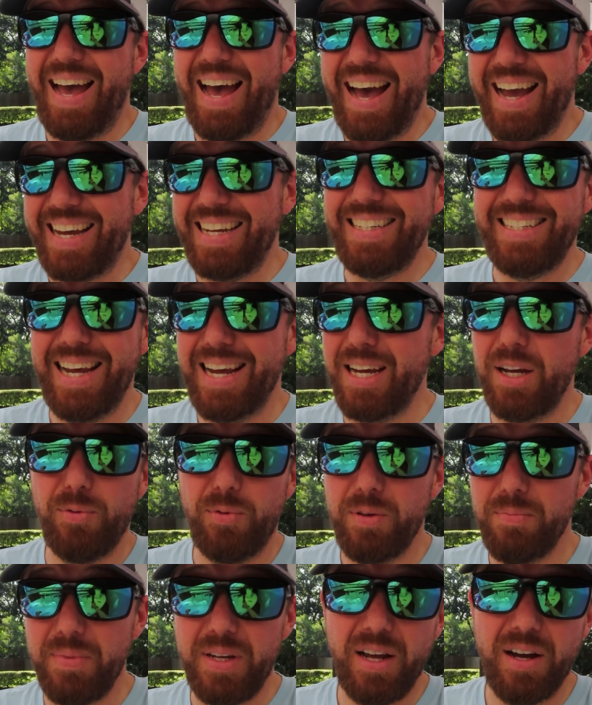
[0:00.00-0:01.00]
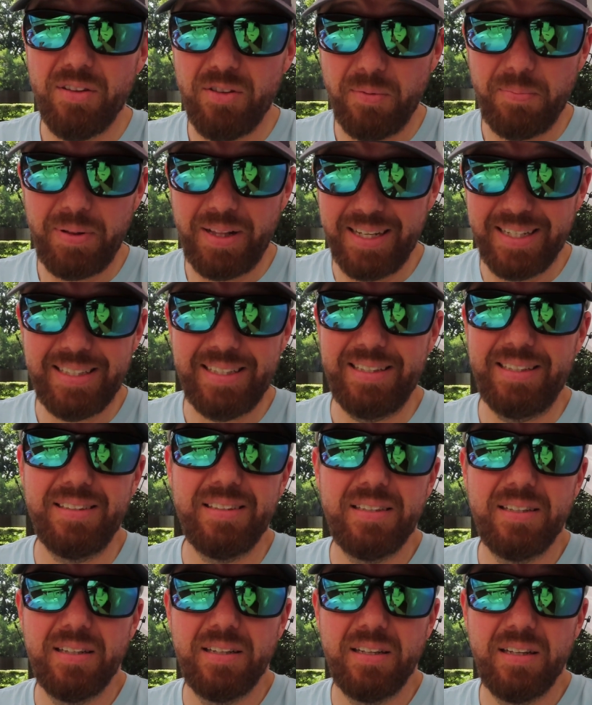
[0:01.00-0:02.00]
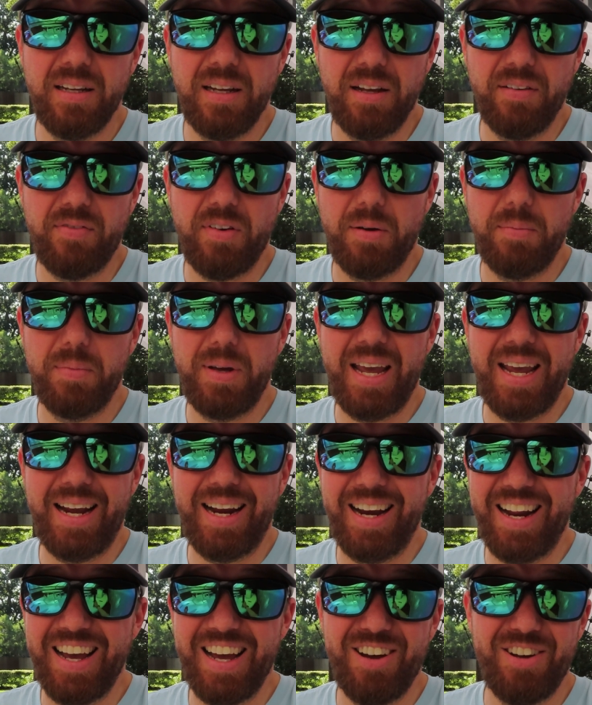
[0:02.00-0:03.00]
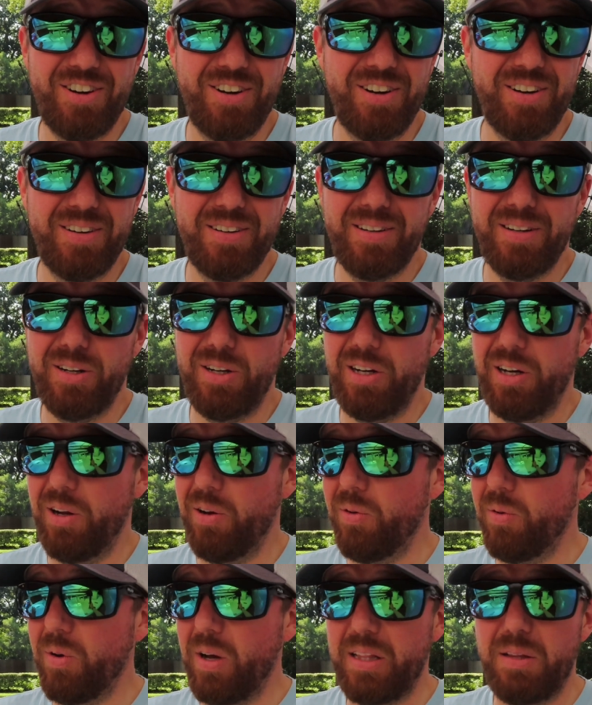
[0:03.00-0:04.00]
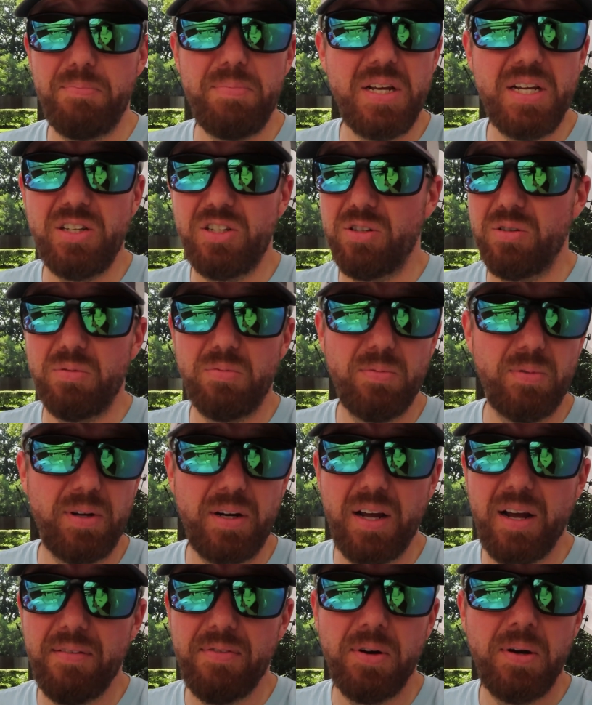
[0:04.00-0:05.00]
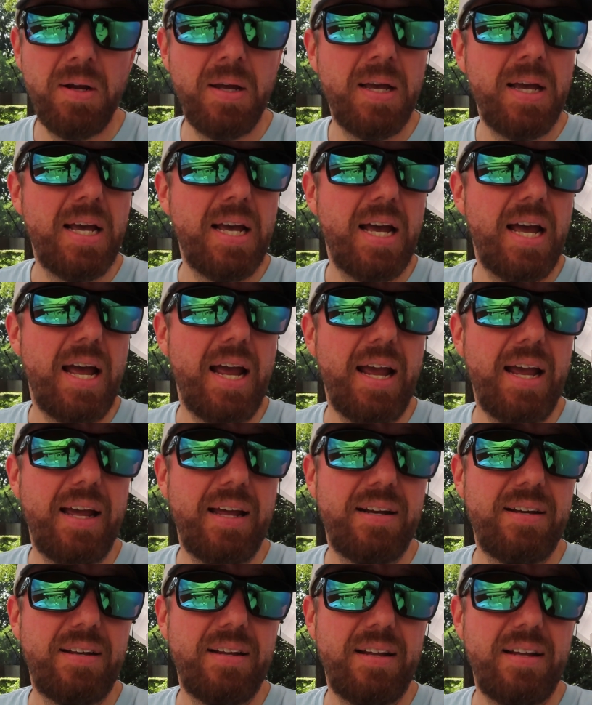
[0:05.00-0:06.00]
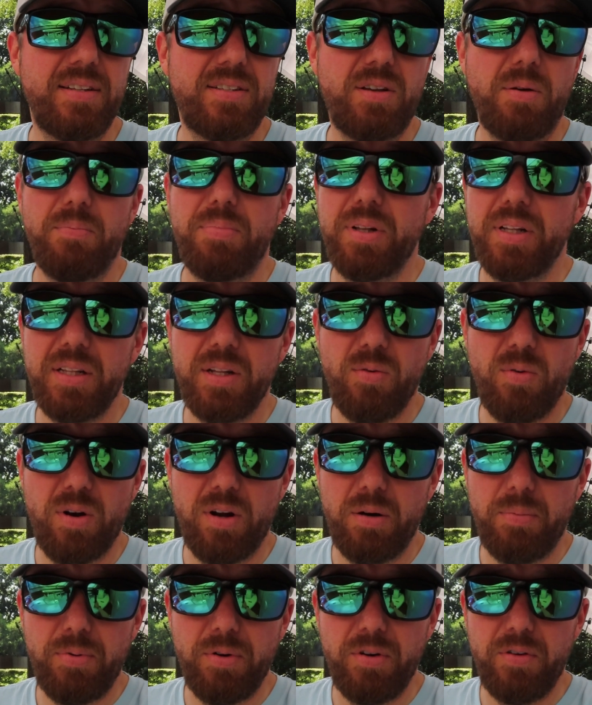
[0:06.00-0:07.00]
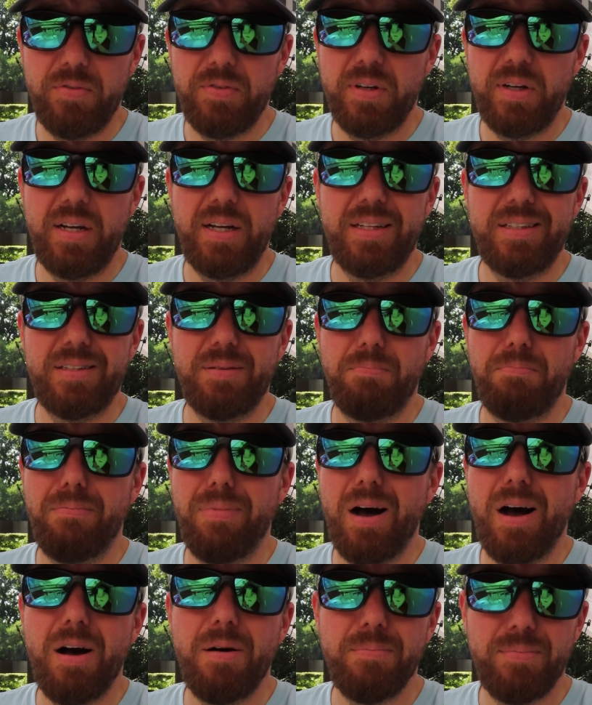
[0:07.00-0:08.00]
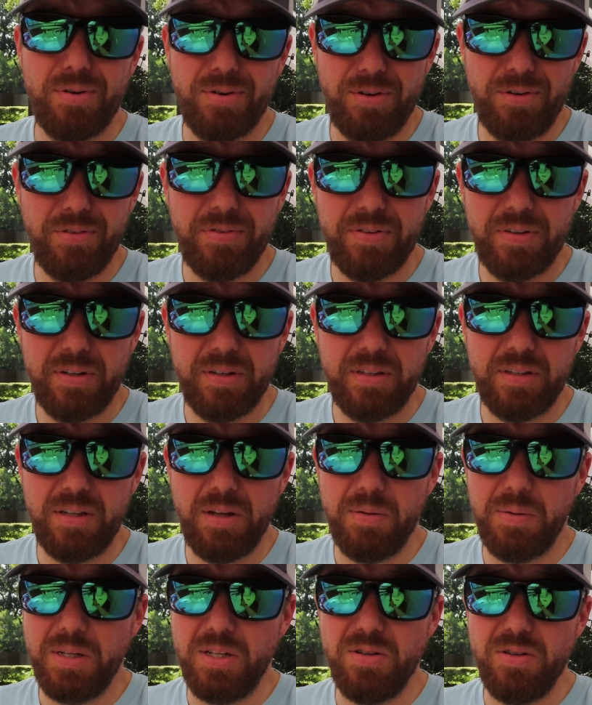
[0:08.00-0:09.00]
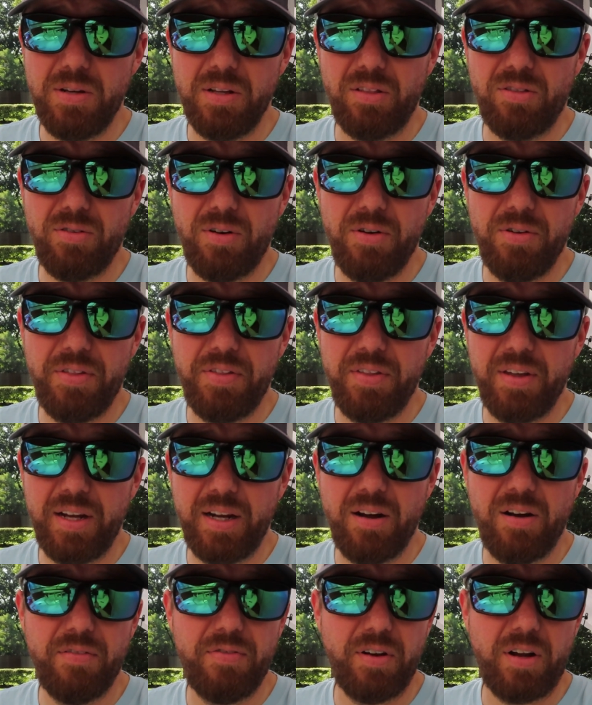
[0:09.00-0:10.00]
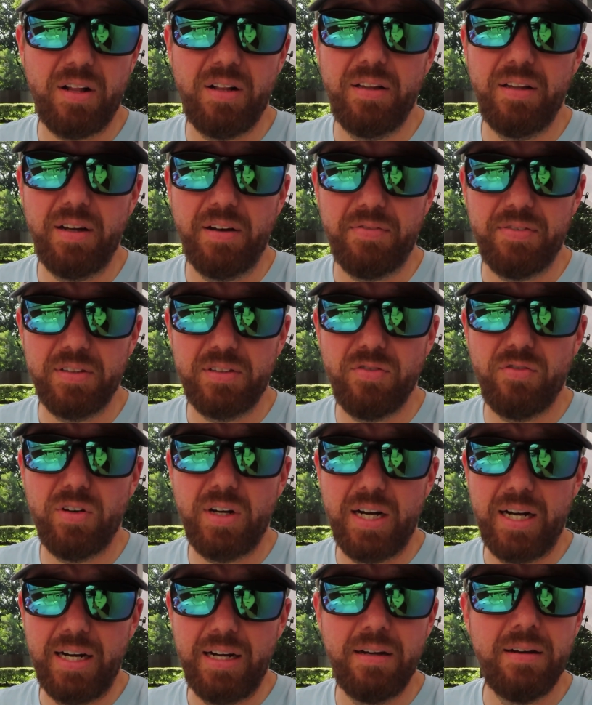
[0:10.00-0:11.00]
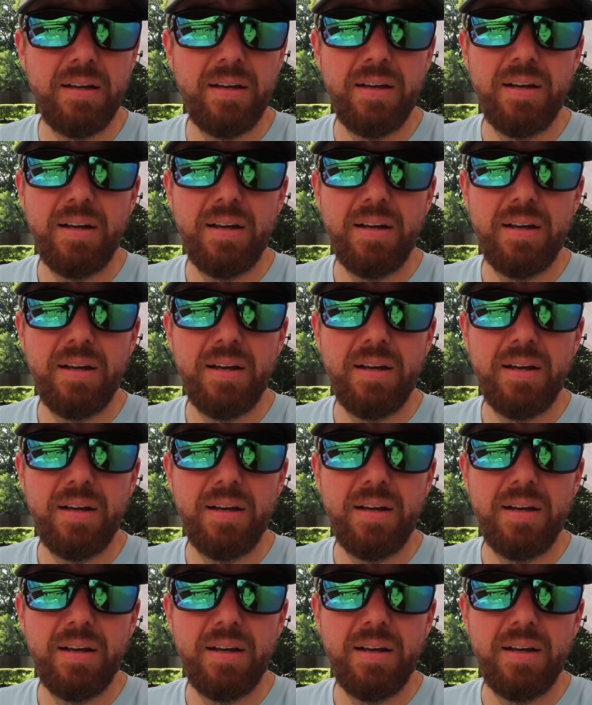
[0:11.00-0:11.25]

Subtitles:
I can take it with me other places if I'm hanging out, or, you know, at the beach or whatever, and it's completely waterproof. It's bomb proof. You can throw the thing off a cliff, it's fine.